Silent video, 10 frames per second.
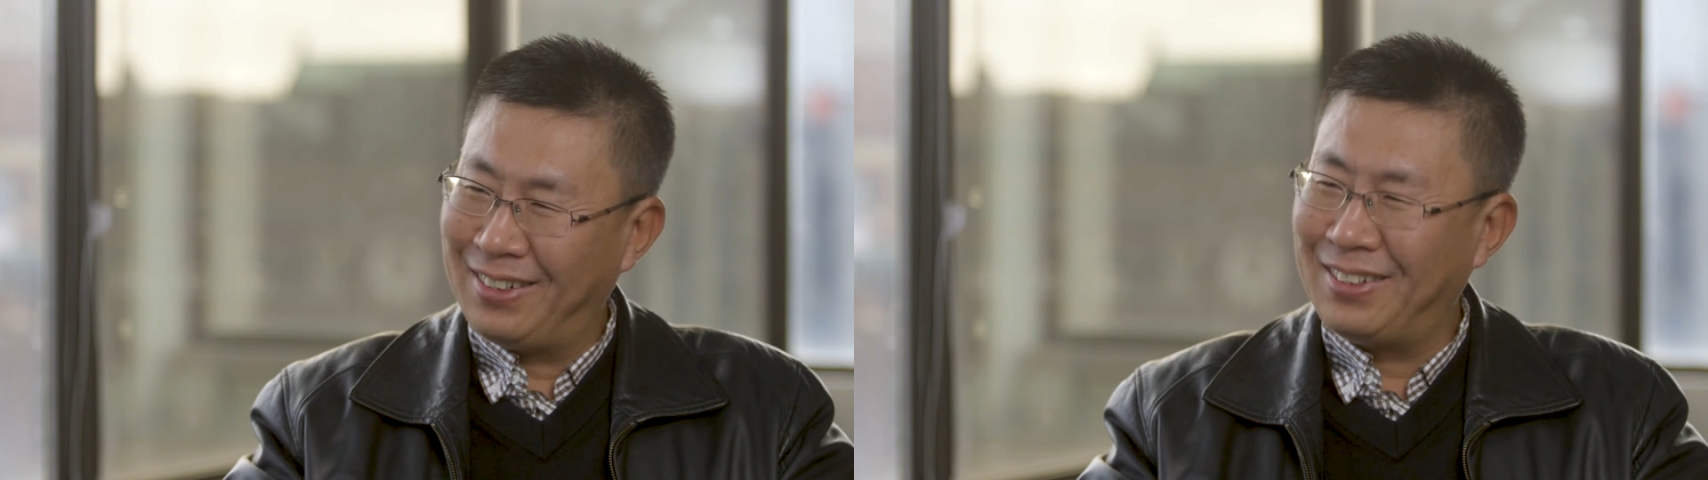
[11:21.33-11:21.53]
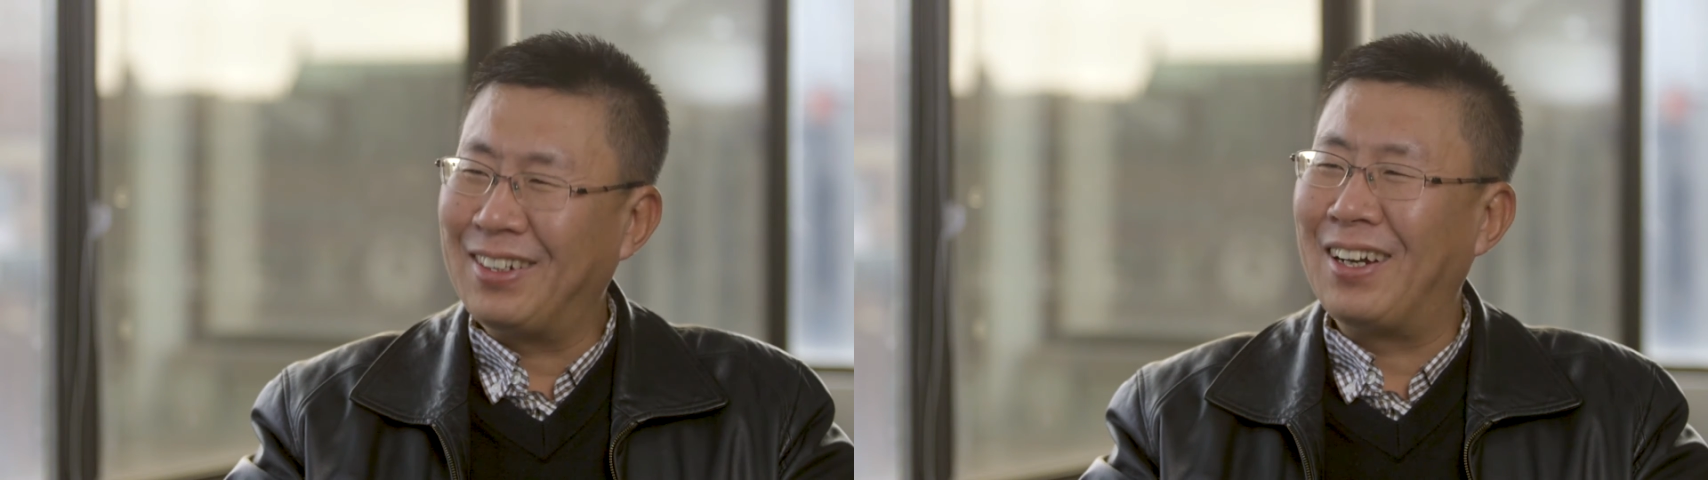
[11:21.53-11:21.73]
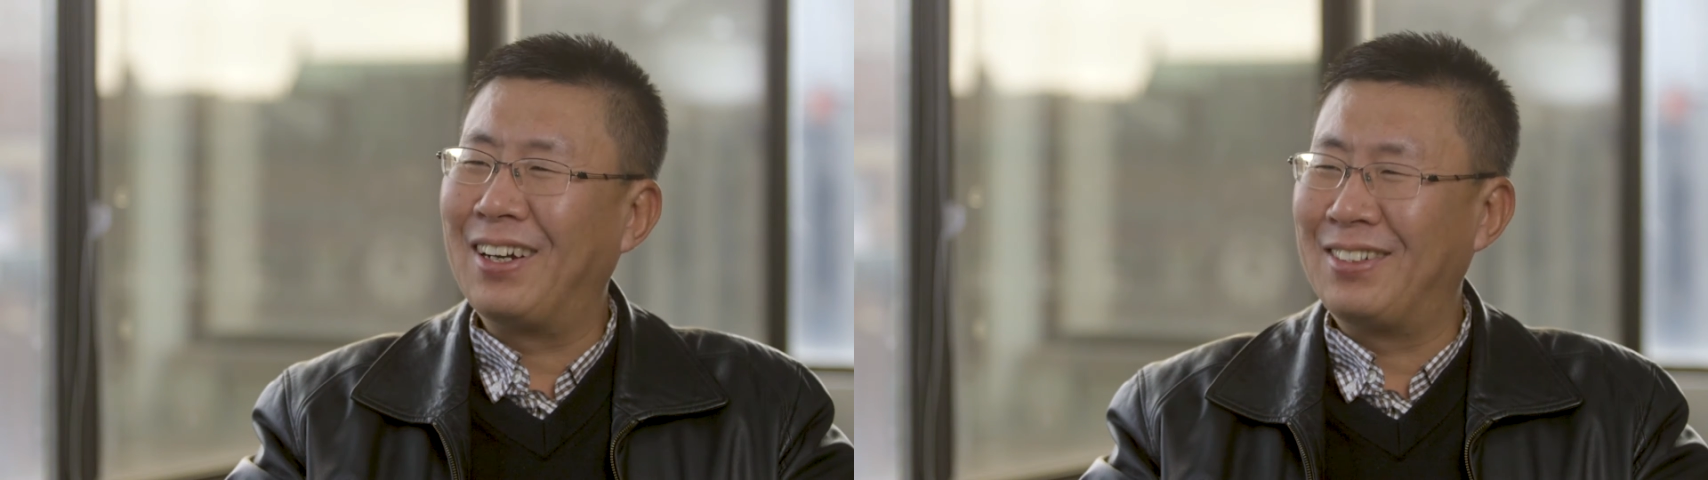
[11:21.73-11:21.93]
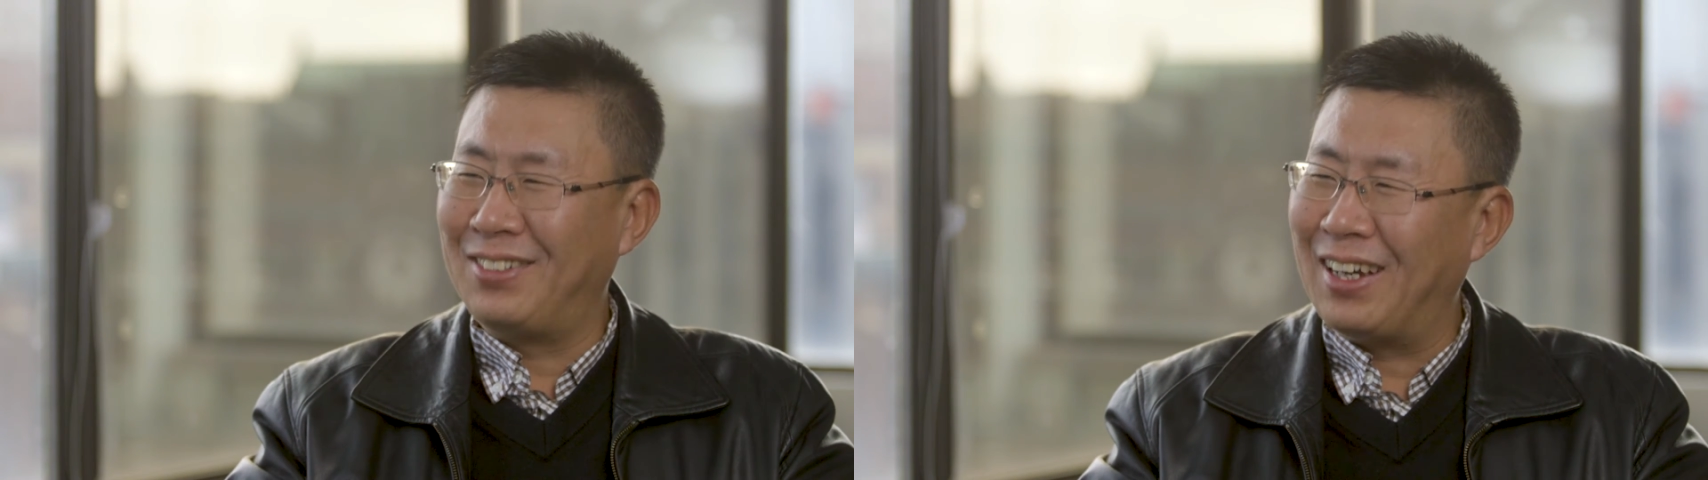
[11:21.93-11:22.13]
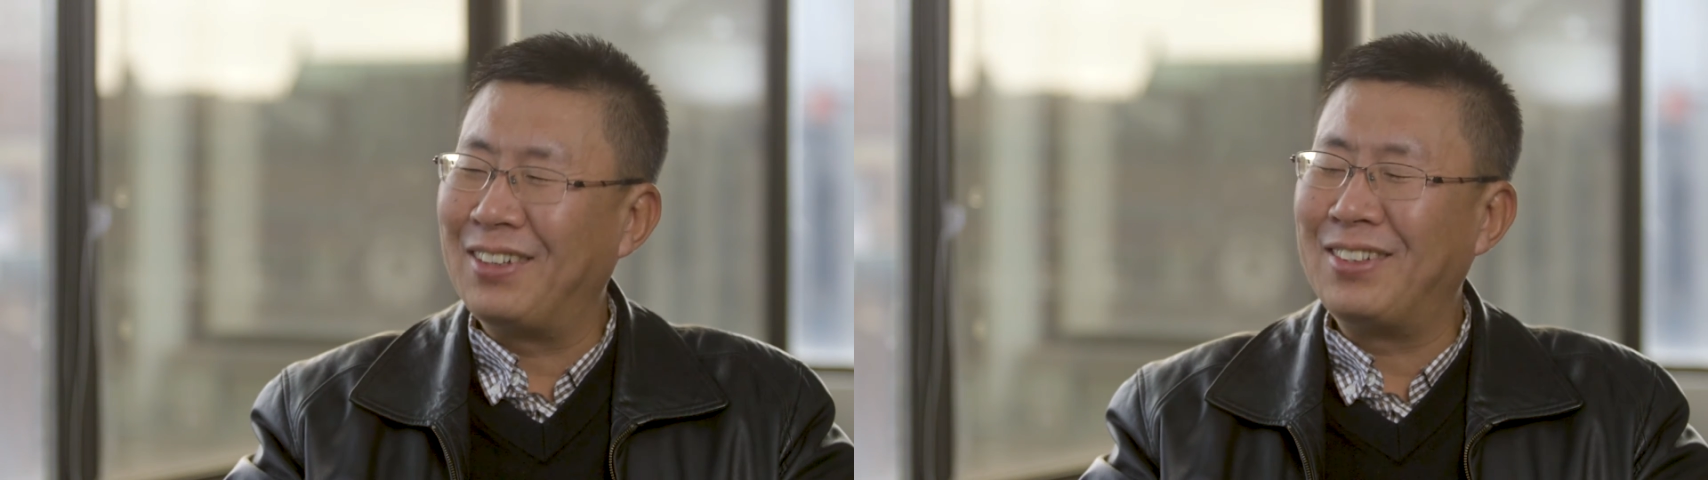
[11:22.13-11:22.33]
Tarr of the
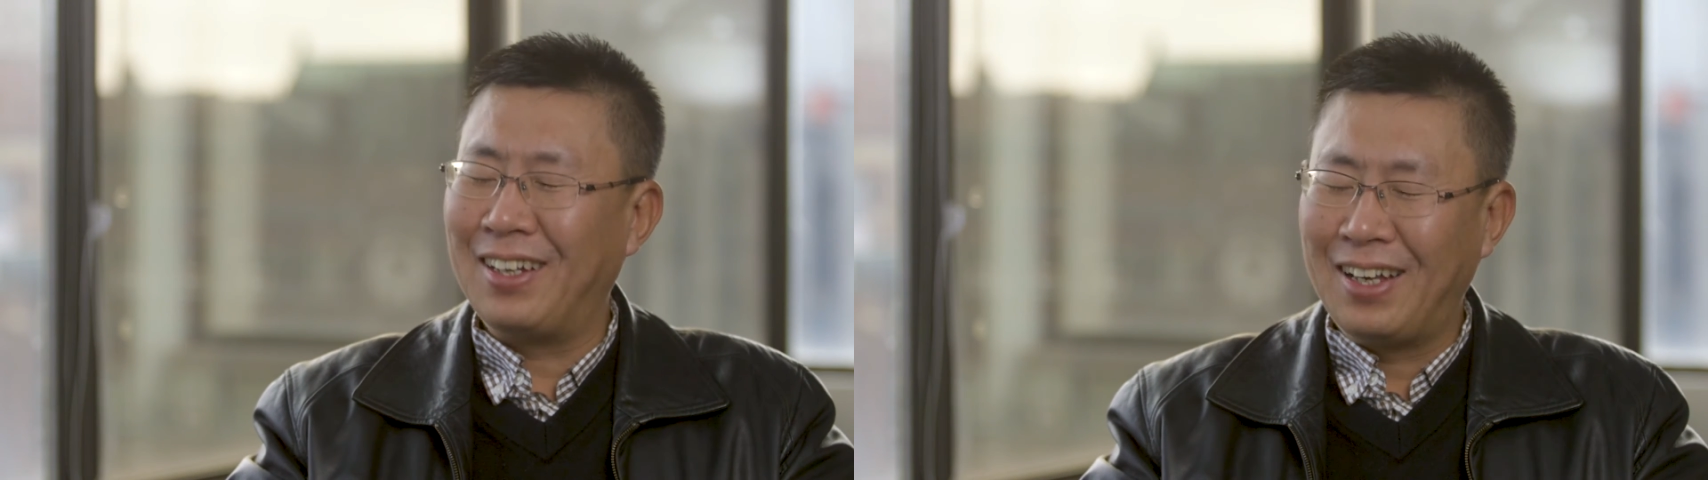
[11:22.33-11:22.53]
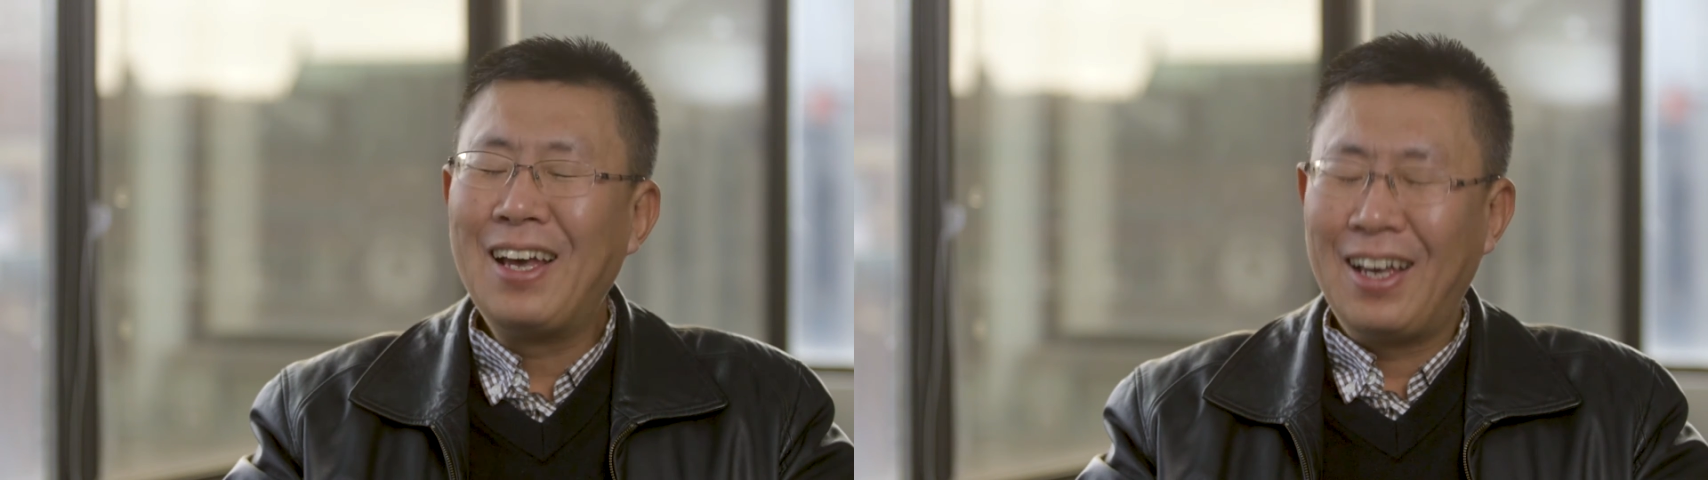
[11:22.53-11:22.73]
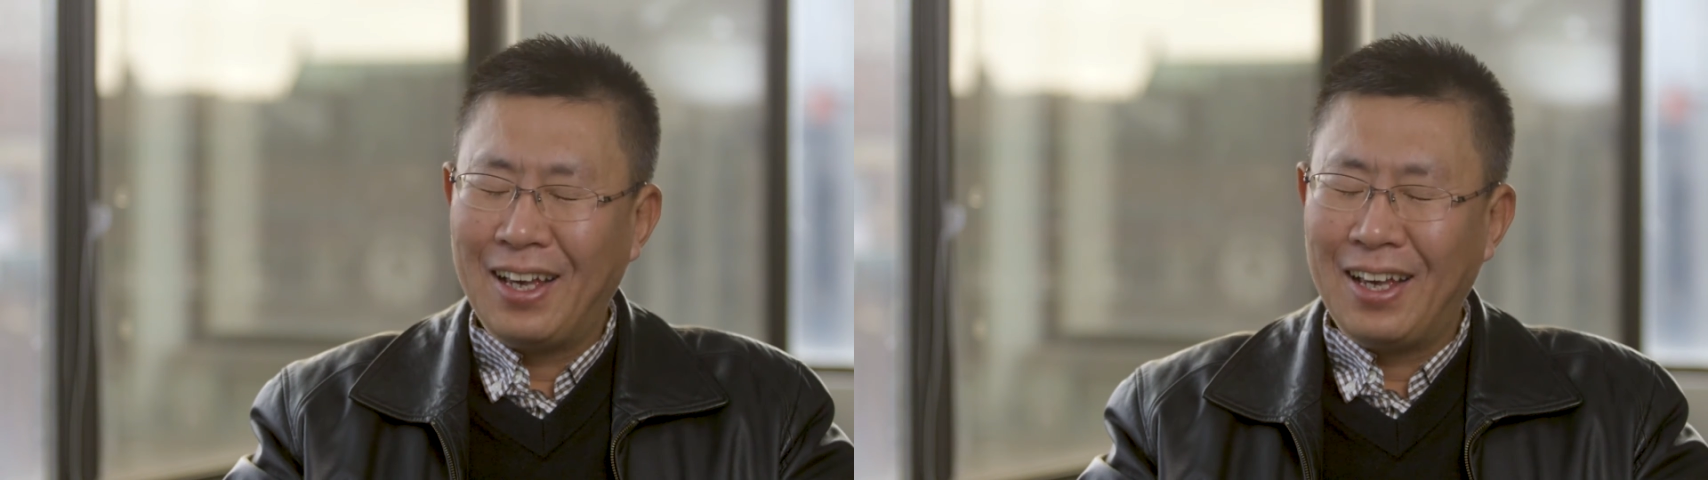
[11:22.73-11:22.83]
Newcomers Center.